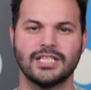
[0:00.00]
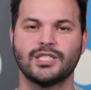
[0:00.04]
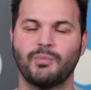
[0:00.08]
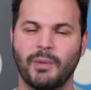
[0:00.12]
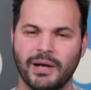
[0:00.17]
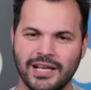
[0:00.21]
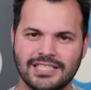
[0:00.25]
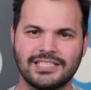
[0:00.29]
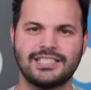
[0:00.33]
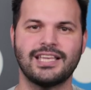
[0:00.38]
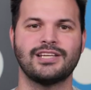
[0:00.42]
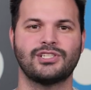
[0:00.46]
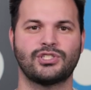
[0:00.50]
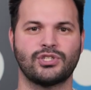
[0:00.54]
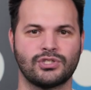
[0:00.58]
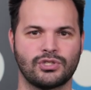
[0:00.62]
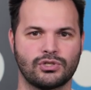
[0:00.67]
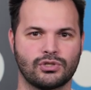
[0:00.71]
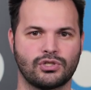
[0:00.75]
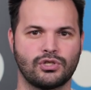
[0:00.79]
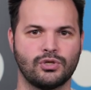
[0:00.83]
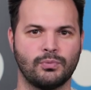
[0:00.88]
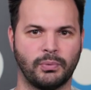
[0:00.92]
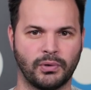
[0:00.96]
Space
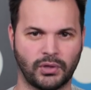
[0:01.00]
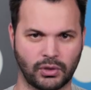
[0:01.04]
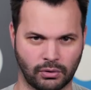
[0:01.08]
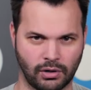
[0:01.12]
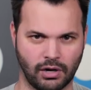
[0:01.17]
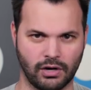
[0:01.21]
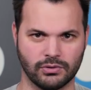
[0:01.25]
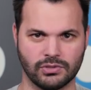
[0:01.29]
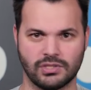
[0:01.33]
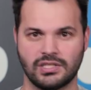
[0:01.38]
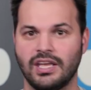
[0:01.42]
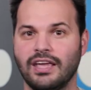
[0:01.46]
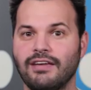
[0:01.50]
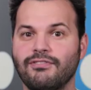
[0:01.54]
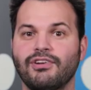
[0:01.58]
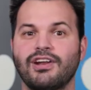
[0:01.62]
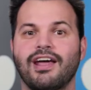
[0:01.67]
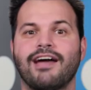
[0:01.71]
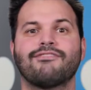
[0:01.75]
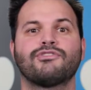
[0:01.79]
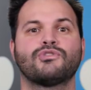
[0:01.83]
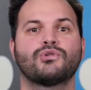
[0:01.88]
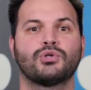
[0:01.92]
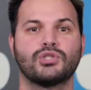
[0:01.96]
stations are super gross. Even
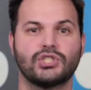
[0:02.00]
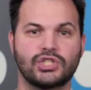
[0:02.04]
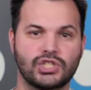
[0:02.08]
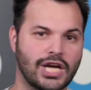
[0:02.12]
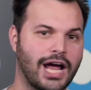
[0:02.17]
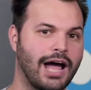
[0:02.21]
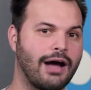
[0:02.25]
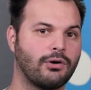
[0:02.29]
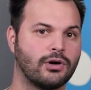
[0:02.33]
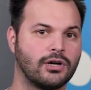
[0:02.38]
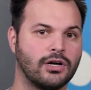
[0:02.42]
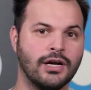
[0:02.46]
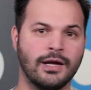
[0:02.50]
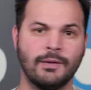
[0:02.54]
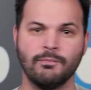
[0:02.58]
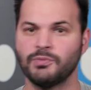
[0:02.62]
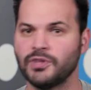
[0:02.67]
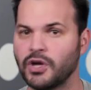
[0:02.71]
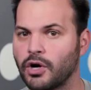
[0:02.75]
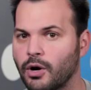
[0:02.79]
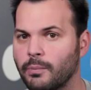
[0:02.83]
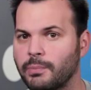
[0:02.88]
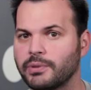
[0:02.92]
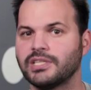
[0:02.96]
after a shower,
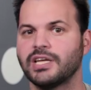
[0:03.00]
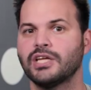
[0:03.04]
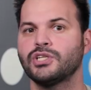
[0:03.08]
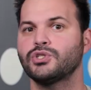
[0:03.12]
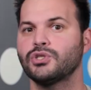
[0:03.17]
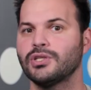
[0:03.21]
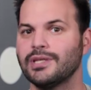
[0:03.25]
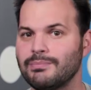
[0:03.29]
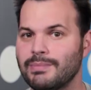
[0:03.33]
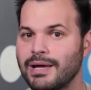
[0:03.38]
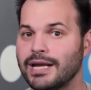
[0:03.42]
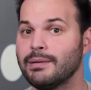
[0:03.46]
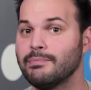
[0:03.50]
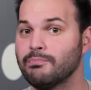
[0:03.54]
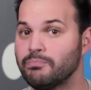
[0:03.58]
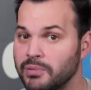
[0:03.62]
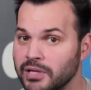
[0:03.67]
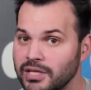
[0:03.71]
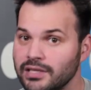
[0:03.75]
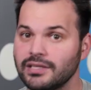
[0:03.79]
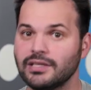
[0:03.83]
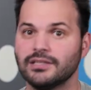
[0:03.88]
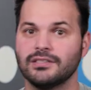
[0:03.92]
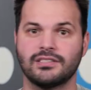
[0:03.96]
there are potentially many
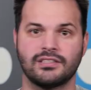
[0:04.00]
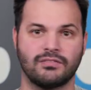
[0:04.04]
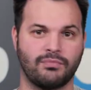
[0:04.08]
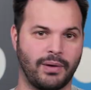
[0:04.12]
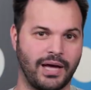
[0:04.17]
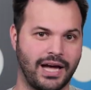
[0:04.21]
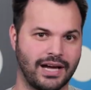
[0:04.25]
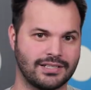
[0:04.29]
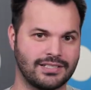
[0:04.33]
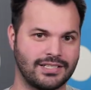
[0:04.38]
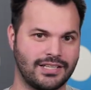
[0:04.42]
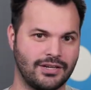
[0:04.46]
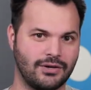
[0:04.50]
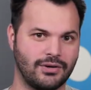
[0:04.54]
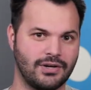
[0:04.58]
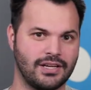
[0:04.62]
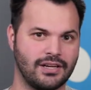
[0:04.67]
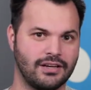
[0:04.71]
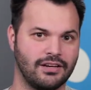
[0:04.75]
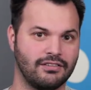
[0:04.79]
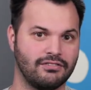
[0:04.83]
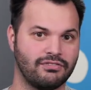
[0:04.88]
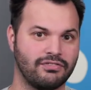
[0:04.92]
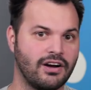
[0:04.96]
billions of
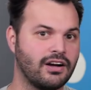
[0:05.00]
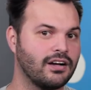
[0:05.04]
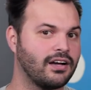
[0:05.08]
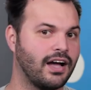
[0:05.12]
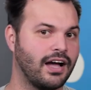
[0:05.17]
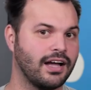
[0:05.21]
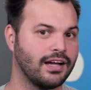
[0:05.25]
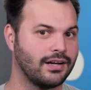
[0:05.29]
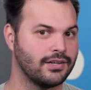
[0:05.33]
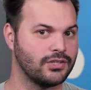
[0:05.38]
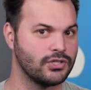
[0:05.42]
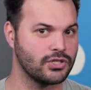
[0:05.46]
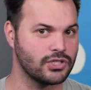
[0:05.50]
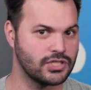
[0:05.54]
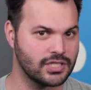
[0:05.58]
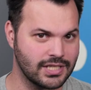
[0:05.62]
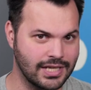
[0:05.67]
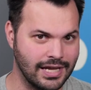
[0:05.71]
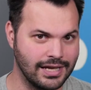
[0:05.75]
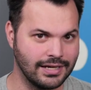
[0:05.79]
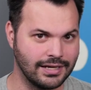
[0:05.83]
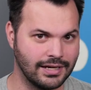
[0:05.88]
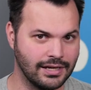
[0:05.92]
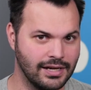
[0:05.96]
bacteria and fungi on your
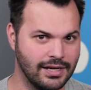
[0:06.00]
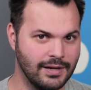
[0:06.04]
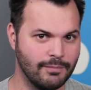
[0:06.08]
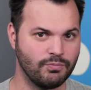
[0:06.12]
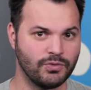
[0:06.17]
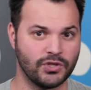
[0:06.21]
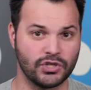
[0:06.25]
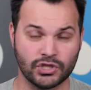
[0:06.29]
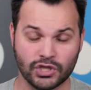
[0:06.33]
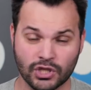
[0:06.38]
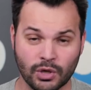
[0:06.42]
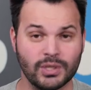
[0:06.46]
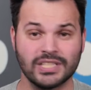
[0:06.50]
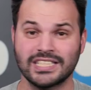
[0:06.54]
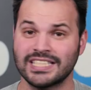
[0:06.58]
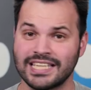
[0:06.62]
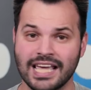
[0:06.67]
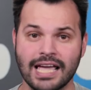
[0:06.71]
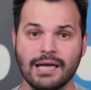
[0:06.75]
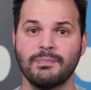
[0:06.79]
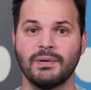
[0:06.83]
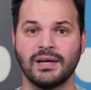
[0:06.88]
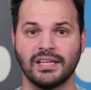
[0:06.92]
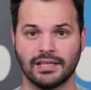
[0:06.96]
skin. There's no
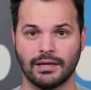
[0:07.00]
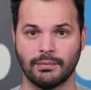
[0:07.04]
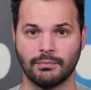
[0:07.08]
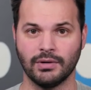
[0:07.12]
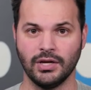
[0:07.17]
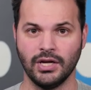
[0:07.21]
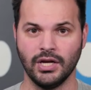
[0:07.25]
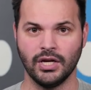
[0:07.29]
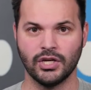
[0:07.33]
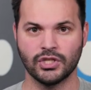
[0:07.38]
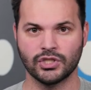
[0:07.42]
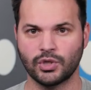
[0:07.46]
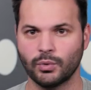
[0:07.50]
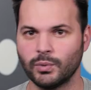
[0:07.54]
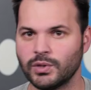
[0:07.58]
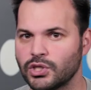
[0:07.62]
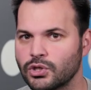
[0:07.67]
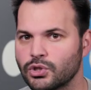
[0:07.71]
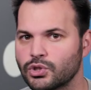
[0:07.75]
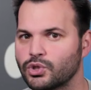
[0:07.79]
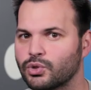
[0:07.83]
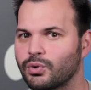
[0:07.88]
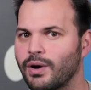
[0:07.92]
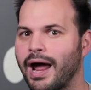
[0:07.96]
escaping them. So when
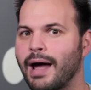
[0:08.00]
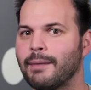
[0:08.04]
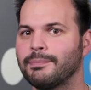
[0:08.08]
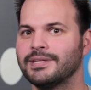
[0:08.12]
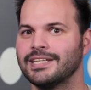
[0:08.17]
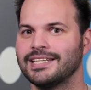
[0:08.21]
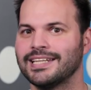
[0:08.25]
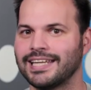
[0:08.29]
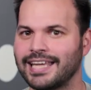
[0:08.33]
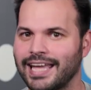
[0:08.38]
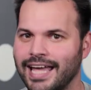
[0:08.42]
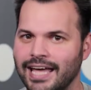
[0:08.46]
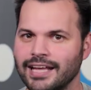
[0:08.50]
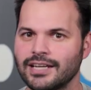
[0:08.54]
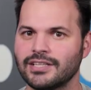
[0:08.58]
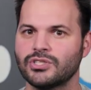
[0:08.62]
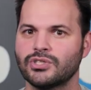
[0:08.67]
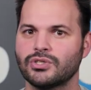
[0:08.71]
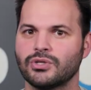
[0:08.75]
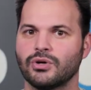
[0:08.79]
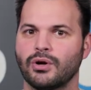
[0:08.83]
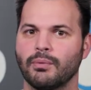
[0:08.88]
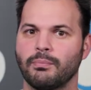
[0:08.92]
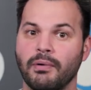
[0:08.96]
you're trapped in a
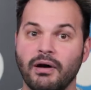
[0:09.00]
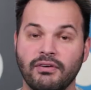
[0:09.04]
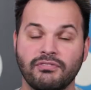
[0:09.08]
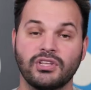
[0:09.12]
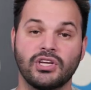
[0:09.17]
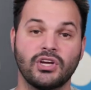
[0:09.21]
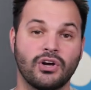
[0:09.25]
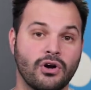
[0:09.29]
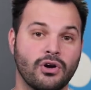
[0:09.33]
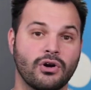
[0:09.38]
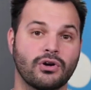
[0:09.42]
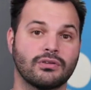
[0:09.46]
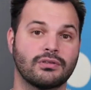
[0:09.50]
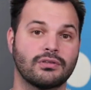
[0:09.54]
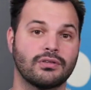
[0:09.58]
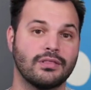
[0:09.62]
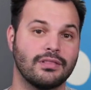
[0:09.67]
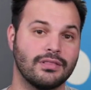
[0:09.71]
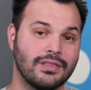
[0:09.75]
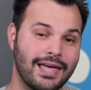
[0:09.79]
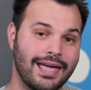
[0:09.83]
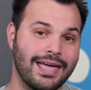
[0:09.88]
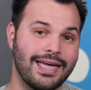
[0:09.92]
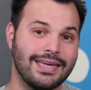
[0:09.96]
canister above the Earth,
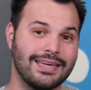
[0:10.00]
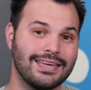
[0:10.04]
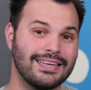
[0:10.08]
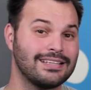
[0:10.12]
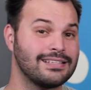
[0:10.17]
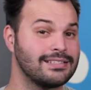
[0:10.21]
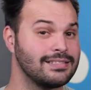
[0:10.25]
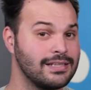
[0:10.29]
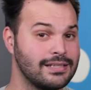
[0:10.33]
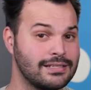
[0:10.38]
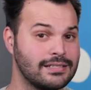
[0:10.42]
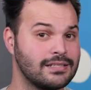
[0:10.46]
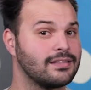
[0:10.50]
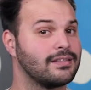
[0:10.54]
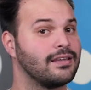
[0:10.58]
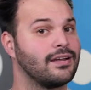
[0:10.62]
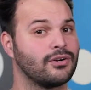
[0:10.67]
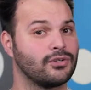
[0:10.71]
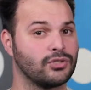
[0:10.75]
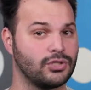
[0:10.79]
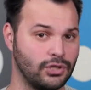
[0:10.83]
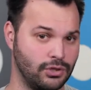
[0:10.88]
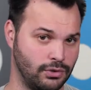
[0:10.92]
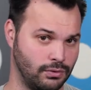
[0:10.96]
they exist
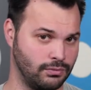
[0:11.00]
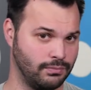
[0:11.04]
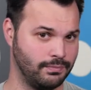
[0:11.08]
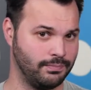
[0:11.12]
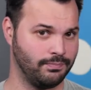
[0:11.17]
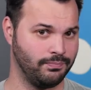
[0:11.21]
there too.